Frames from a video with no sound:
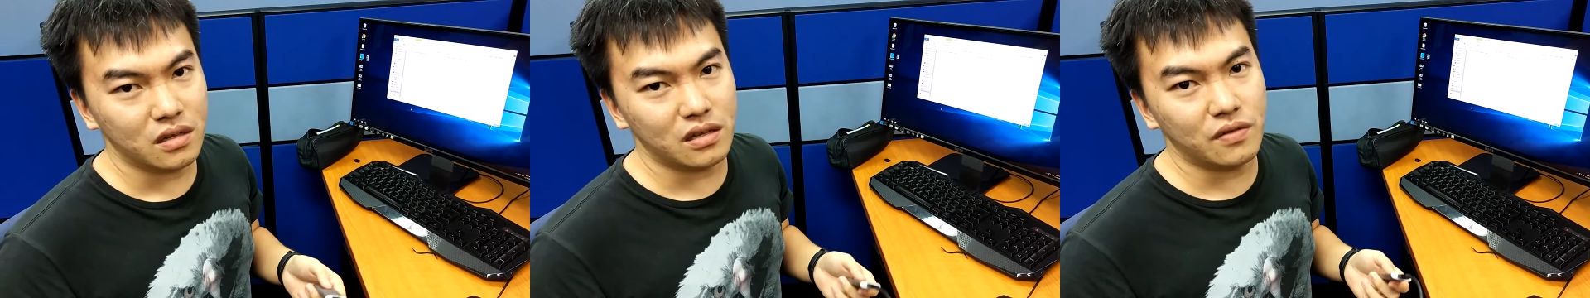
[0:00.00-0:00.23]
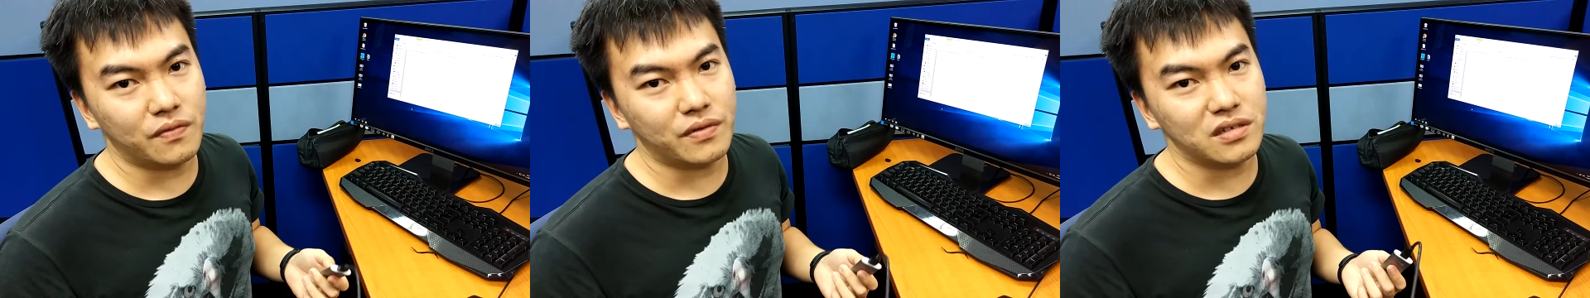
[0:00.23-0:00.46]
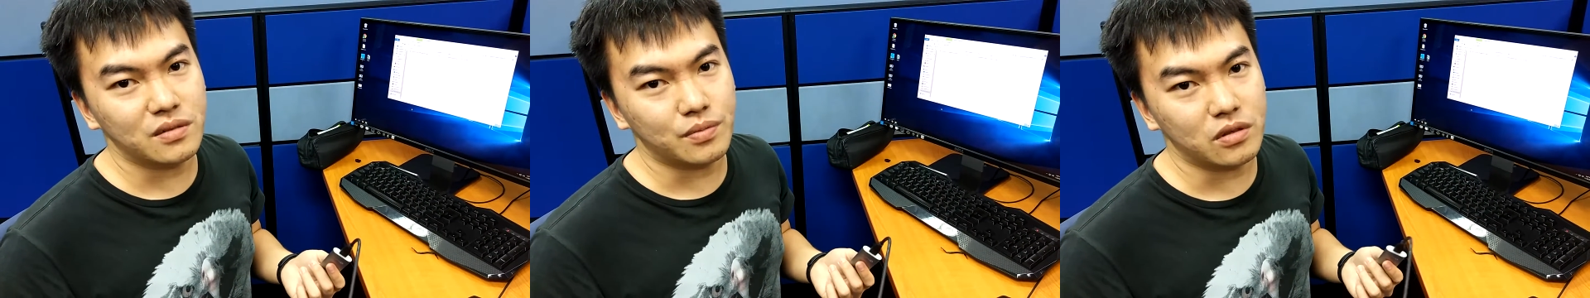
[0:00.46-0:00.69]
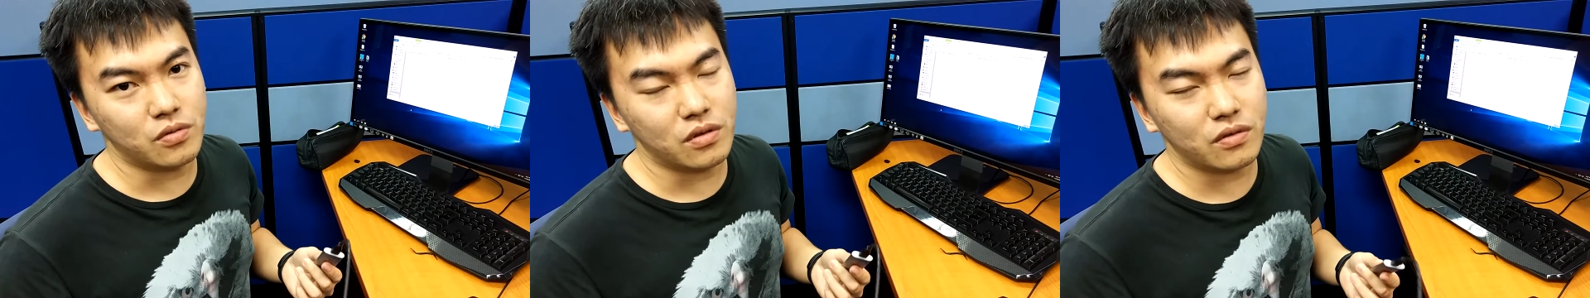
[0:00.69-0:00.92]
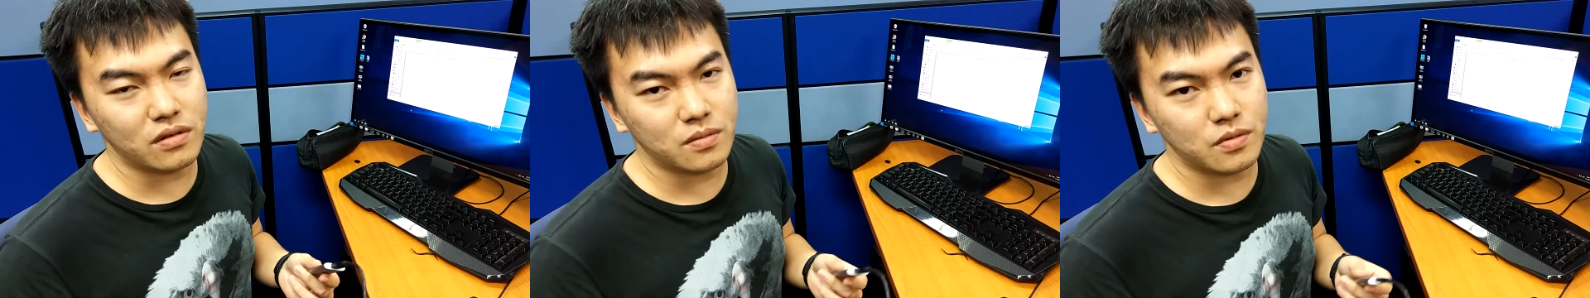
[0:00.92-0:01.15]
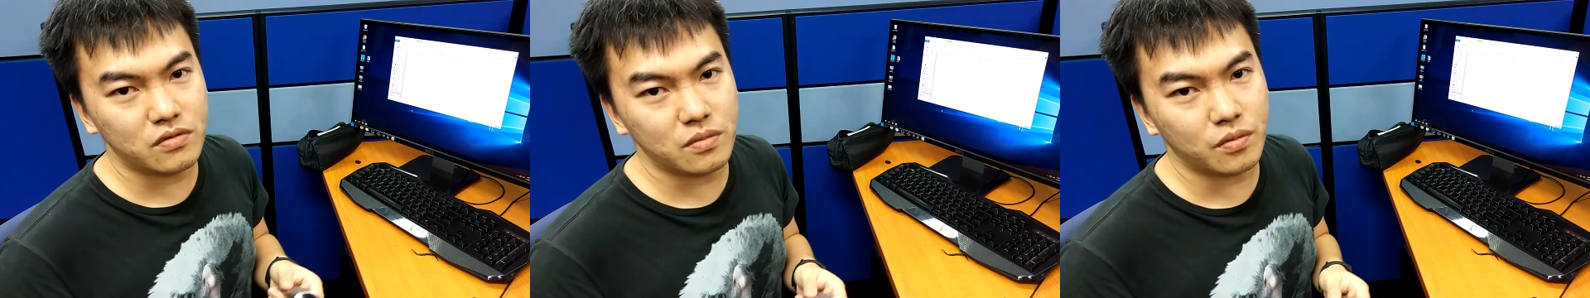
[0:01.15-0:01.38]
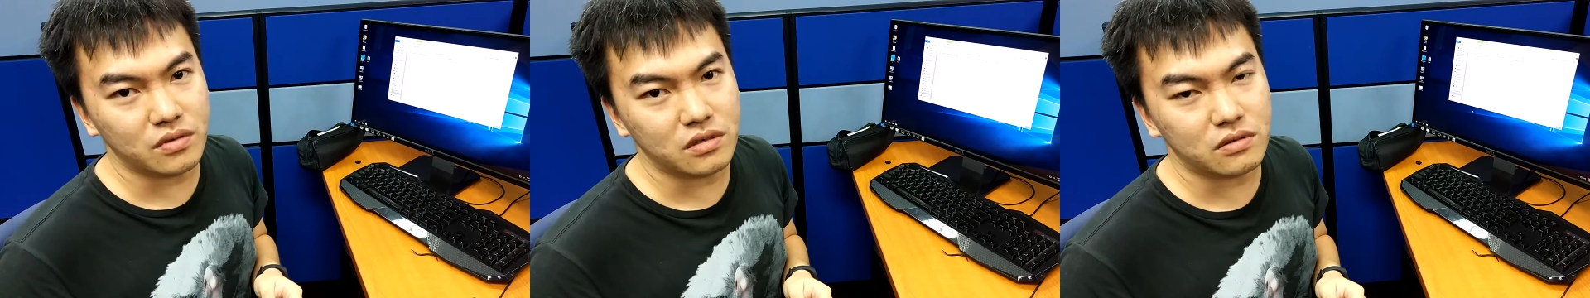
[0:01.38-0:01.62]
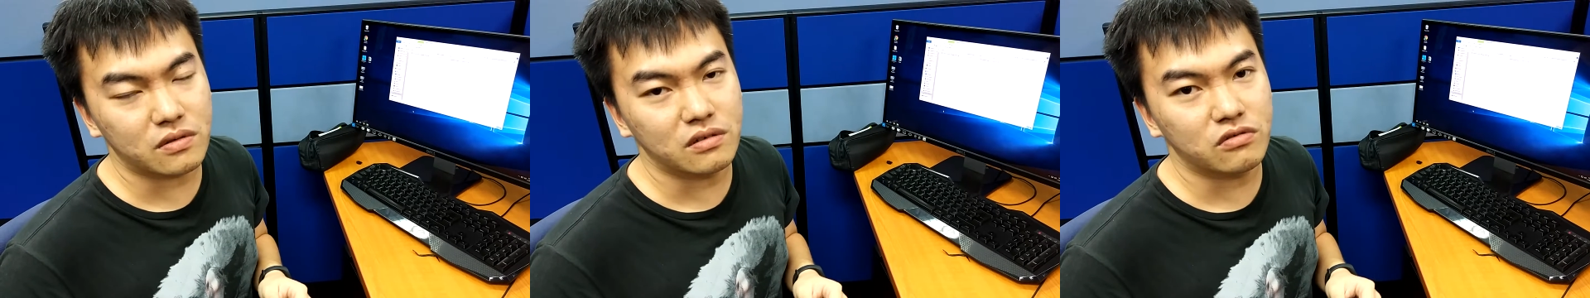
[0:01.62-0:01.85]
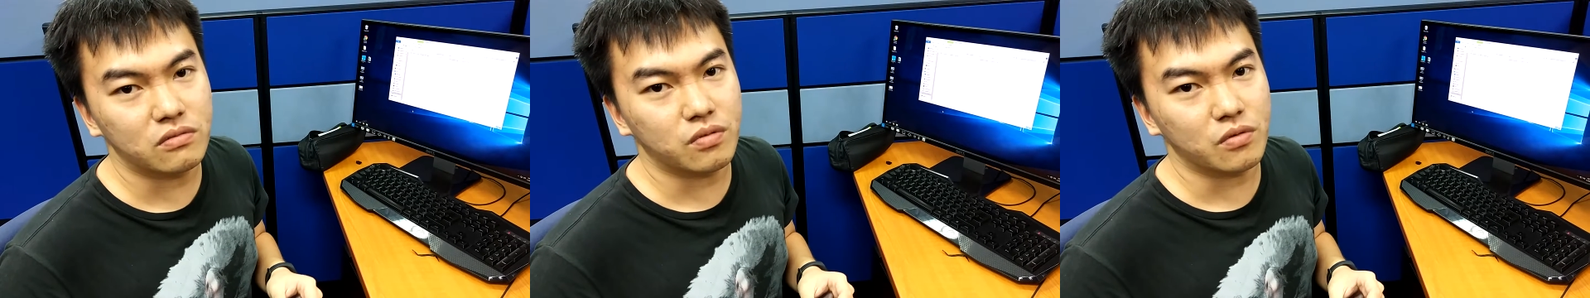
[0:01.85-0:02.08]
The difference between USB 3.0
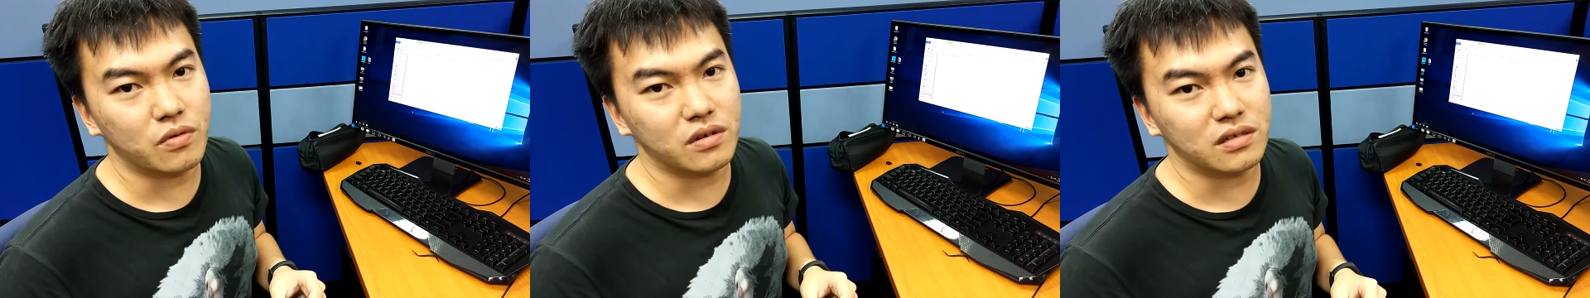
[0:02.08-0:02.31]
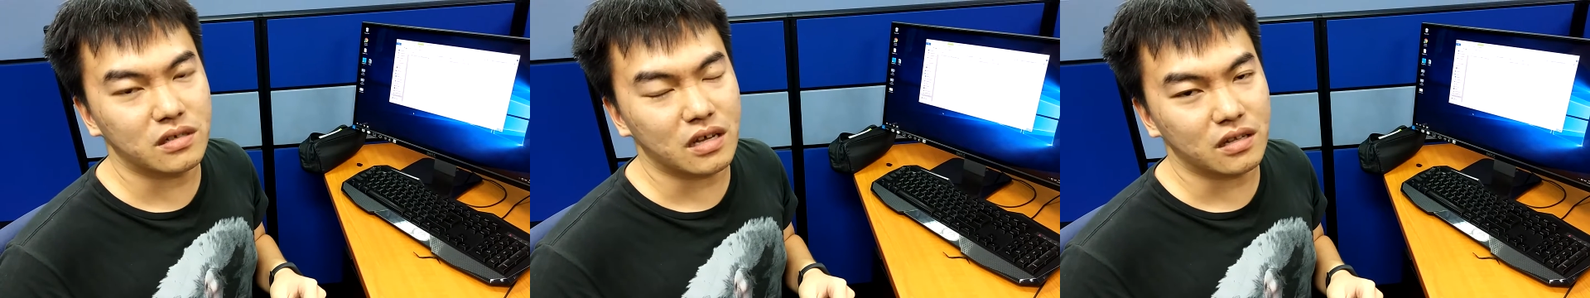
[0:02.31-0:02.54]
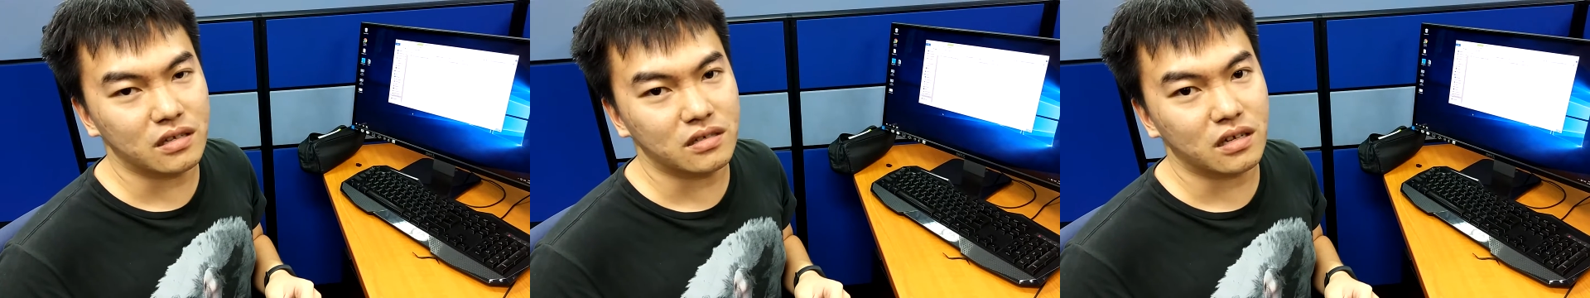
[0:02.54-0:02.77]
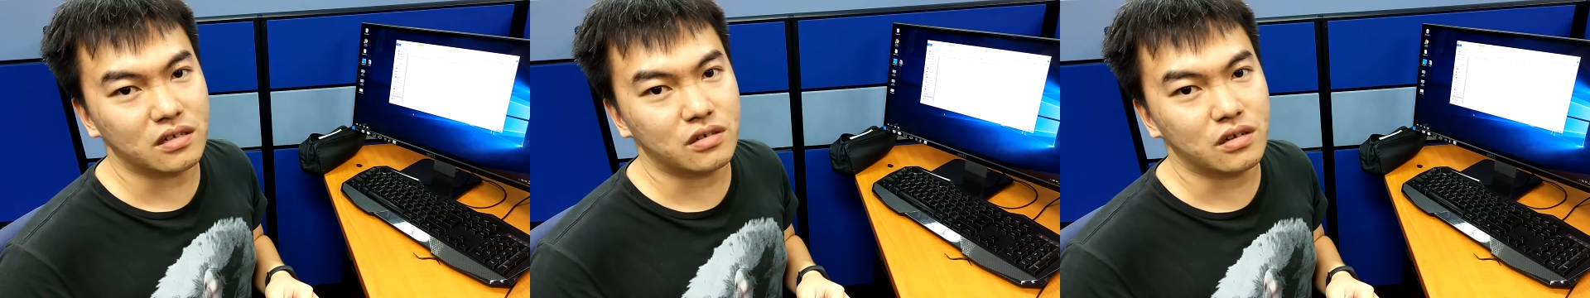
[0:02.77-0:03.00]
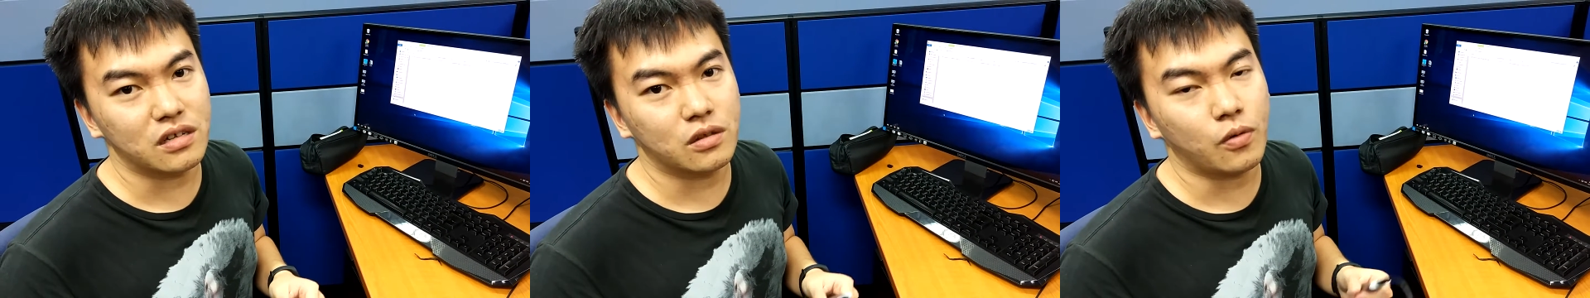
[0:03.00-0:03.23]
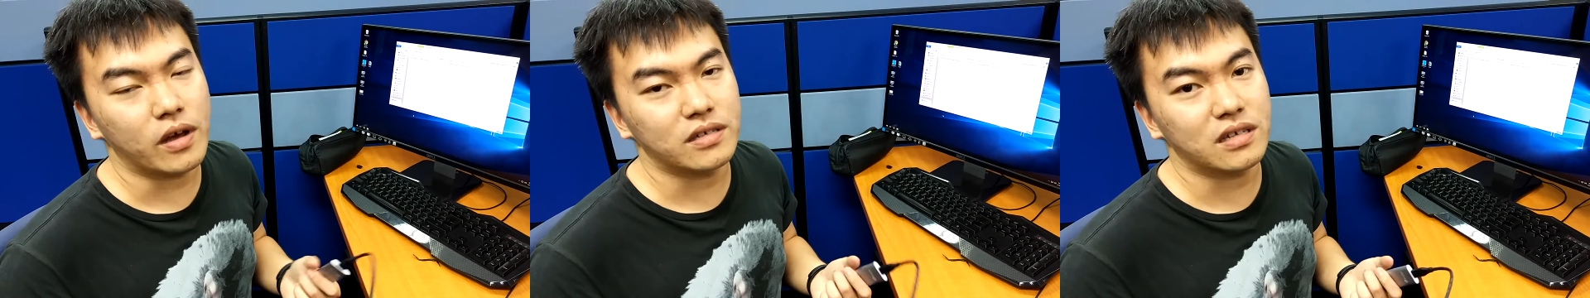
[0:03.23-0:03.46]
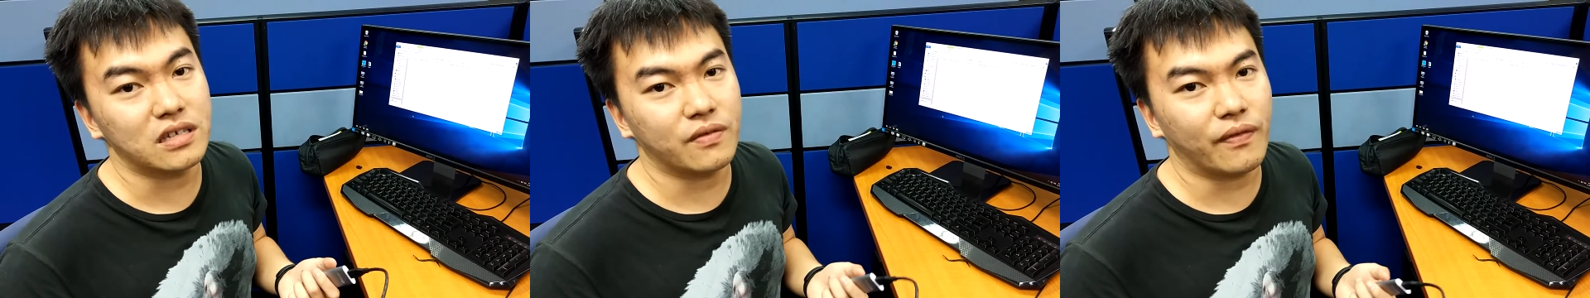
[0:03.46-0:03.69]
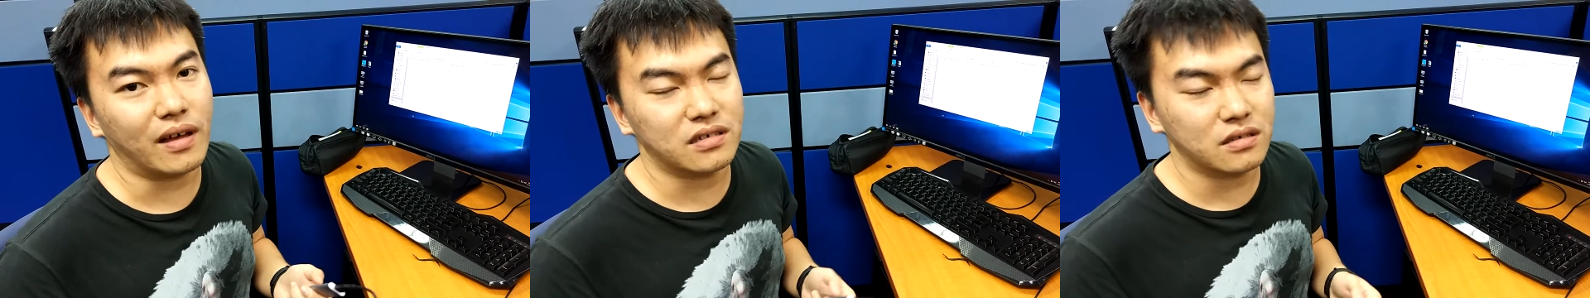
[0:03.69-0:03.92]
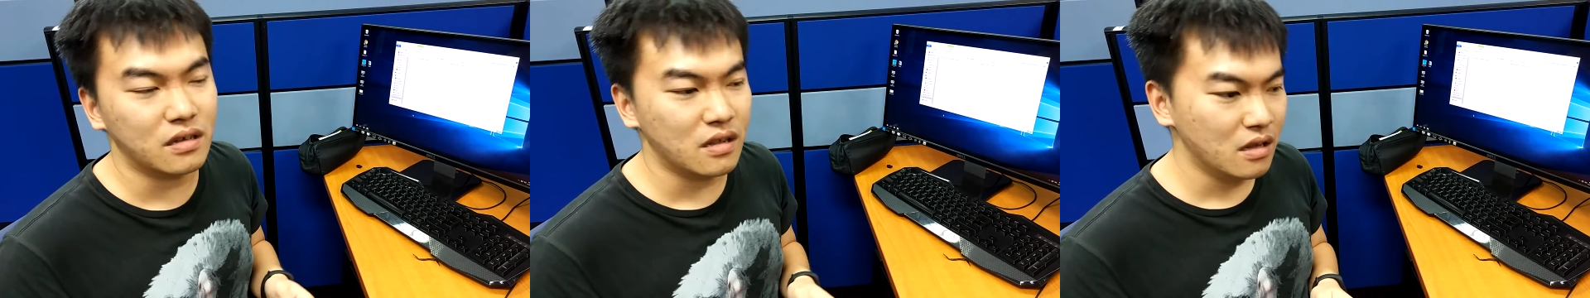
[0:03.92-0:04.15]
and 3.1 is that it's actually twice as fast.